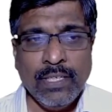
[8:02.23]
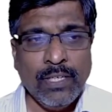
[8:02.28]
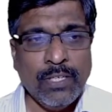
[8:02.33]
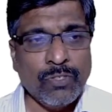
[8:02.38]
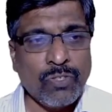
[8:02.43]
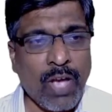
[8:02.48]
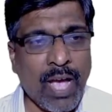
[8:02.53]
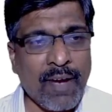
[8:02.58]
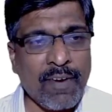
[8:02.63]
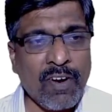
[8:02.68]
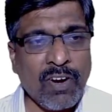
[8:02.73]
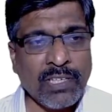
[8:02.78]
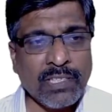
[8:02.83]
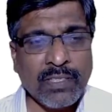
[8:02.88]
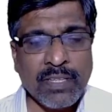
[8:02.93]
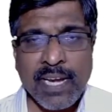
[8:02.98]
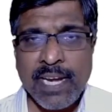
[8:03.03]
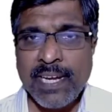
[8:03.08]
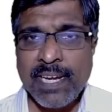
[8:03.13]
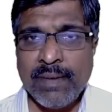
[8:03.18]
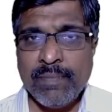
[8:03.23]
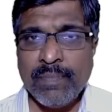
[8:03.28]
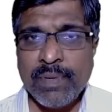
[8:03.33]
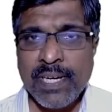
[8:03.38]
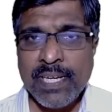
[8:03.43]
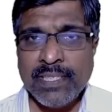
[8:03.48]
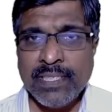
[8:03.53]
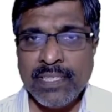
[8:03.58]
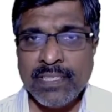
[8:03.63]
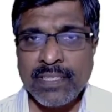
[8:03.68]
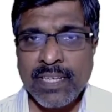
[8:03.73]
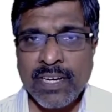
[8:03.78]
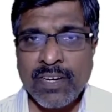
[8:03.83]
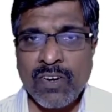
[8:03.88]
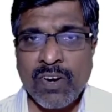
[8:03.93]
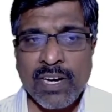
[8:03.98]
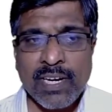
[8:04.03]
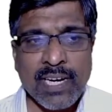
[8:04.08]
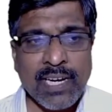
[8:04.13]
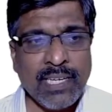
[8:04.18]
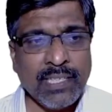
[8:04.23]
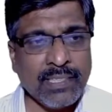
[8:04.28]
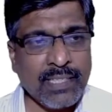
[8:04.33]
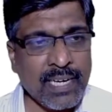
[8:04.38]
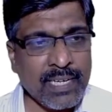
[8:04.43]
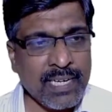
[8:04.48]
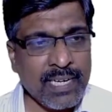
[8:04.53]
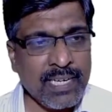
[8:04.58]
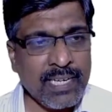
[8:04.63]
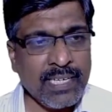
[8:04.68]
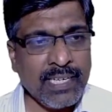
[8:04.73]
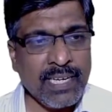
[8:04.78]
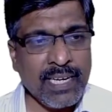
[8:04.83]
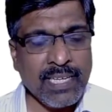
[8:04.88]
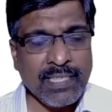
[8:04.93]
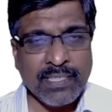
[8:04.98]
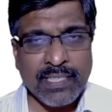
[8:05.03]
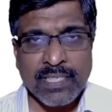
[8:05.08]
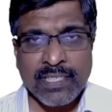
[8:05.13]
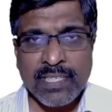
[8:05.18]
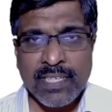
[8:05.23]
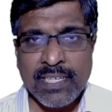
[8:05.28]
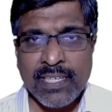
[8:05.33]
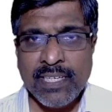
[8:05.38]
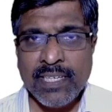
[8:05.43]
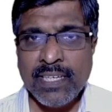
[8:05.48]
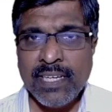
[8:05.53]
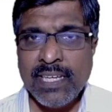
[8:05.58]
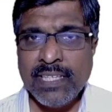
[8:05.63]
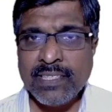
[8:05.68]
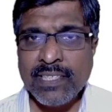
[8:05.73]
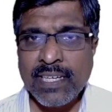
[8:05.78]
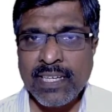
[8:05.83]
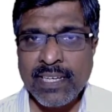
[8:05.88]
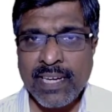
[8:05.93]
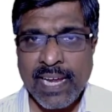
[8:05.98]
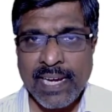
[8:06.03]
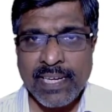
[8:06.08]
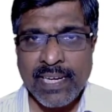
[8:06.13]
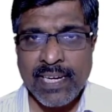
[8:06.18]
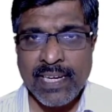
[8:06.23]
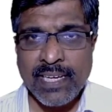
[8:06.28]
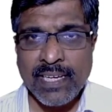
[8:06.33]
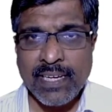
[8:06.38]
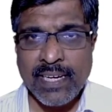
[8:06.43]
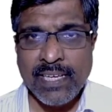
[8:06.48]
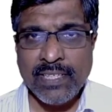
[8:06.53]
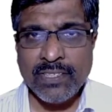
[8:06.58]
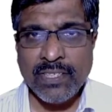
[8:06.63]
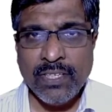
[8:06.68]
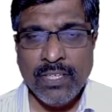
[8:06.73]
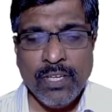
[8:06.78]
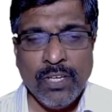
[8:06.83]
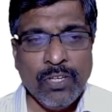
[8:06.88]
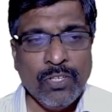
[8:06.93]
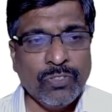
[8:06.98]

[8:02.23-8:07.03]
So I have got 3 temperatures recorded, 30 degrees, 60 degrees and 90 degrees.